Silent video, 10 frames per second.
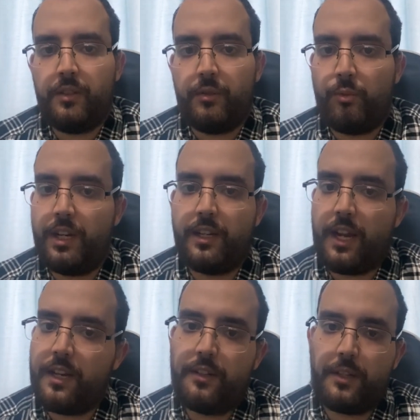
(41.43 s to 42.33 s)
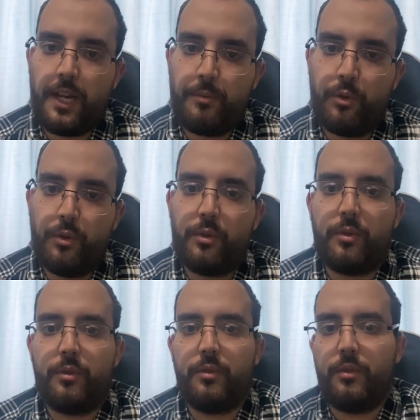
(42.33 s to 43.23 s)
whether Enscape good
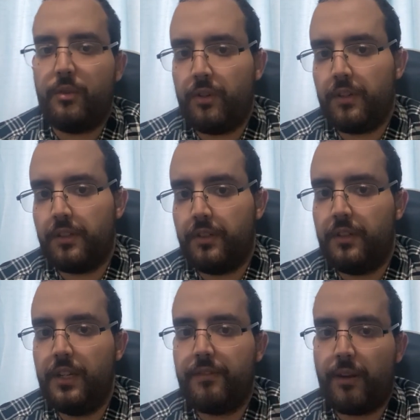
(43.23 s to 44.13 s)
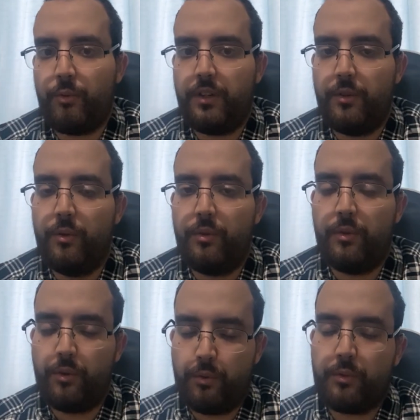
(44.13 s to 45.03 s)
or D5 render
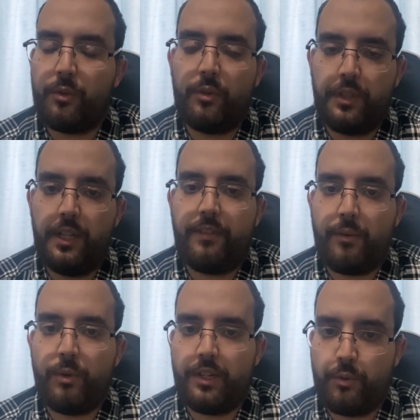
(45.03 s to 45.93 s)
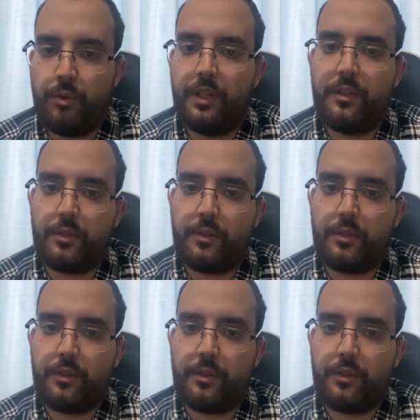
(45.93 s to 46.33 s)
good, or D5 render good.